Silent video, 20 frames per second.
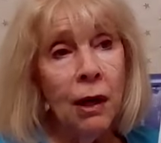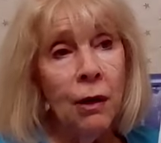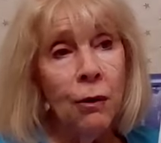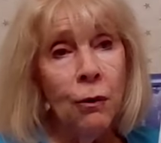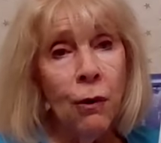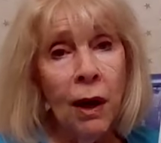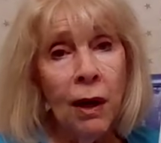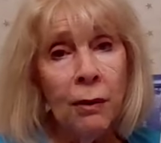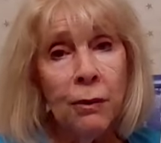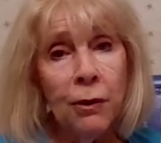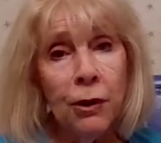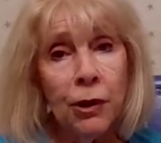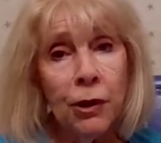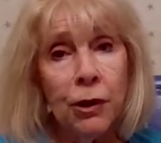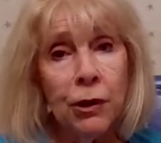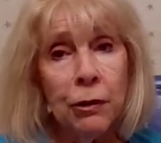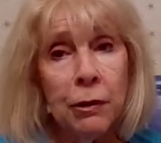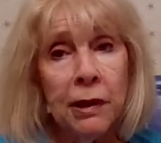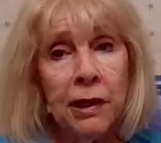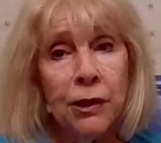while
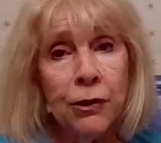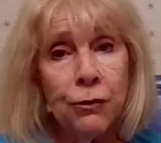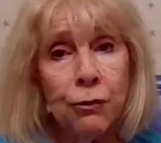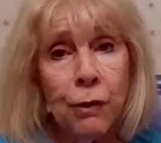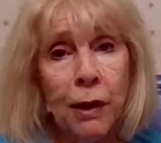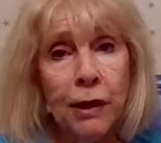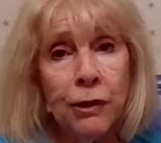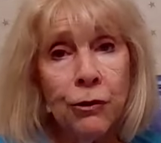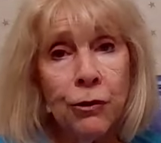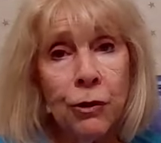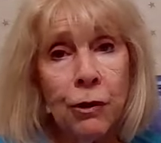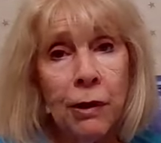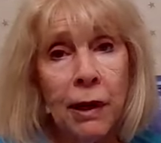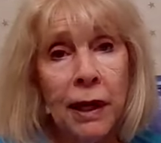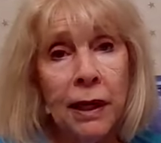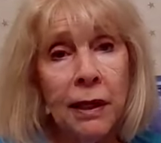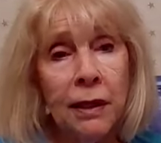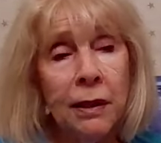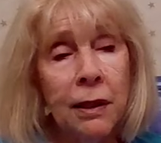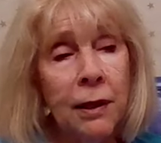Mercury is
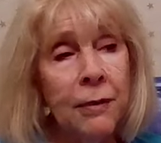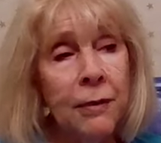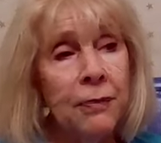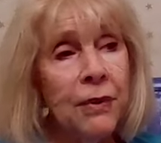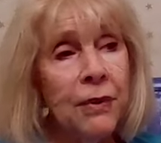retrograde,